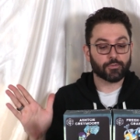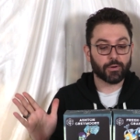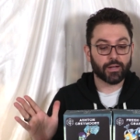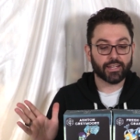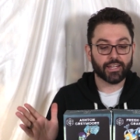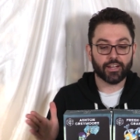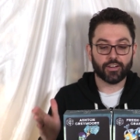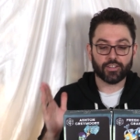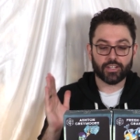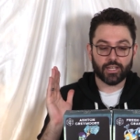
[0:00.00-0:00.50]

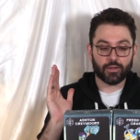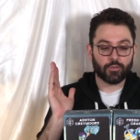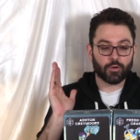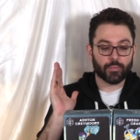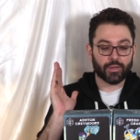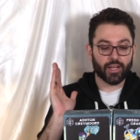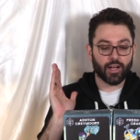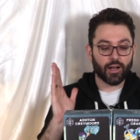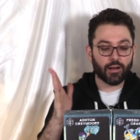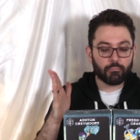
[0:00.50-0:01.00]
Greg here. Today we're
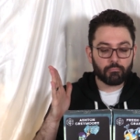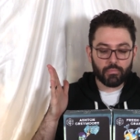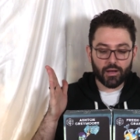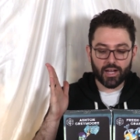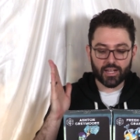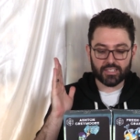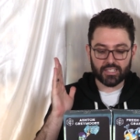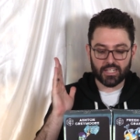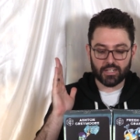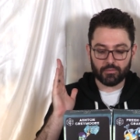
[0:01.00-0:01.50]
going to be
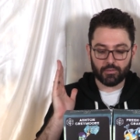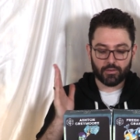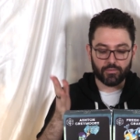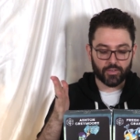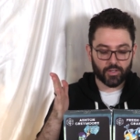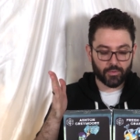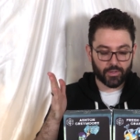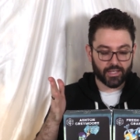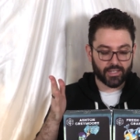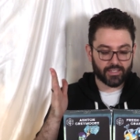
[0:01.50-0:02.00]
unboxing and
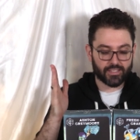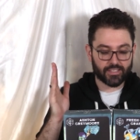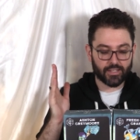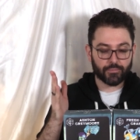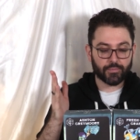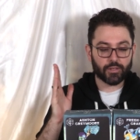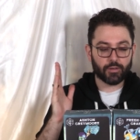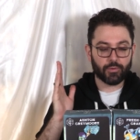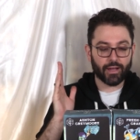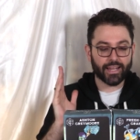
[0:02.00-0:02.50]
reviewing
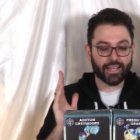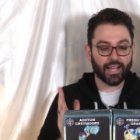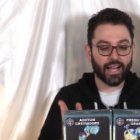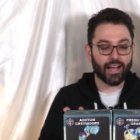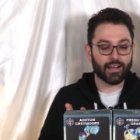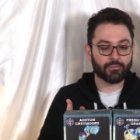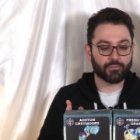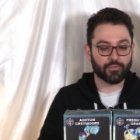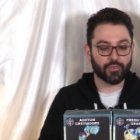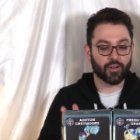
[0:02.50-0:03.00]
something I
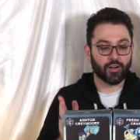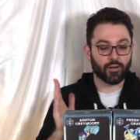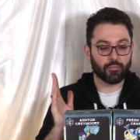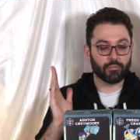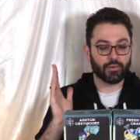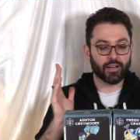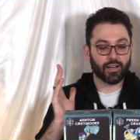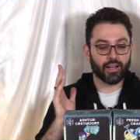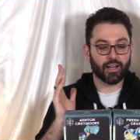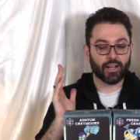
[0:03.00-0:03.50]
got
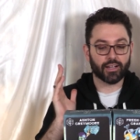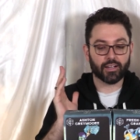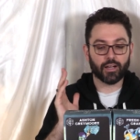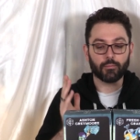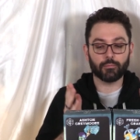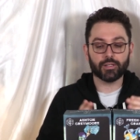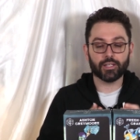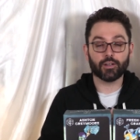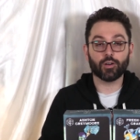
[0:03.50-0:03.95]
from a company